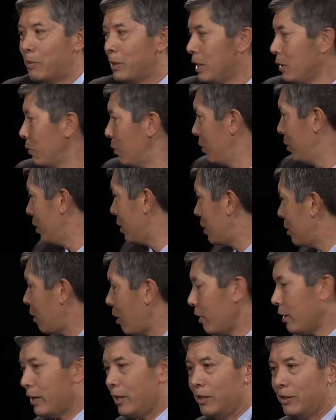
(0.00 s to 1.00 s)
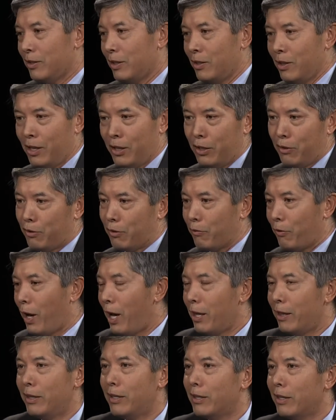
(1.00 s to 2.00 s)
but then we'll look at our kids and they're in
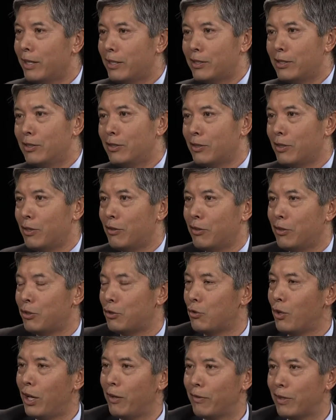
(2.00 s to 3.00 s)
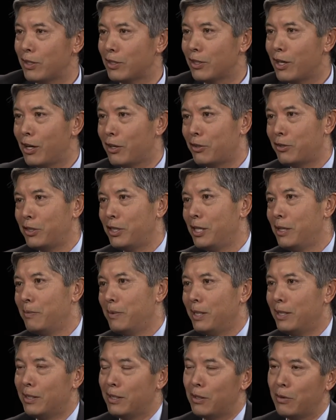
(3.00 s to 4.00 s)
violin lessons and they're on the traveling soccer
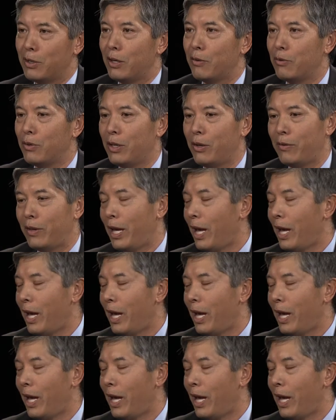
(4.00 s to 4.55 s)
team and you know whatever, whatever.